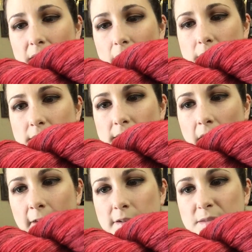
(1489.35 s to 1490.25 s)
lot doesn't
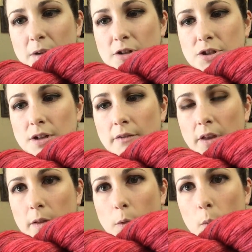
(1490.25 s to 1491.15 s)
have as much of
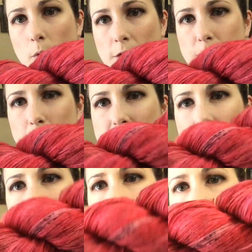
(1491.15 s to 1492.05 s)
like the orange
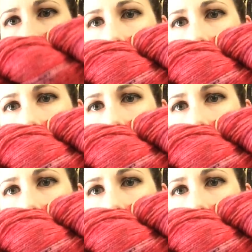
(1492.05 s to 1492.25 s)
bits in it.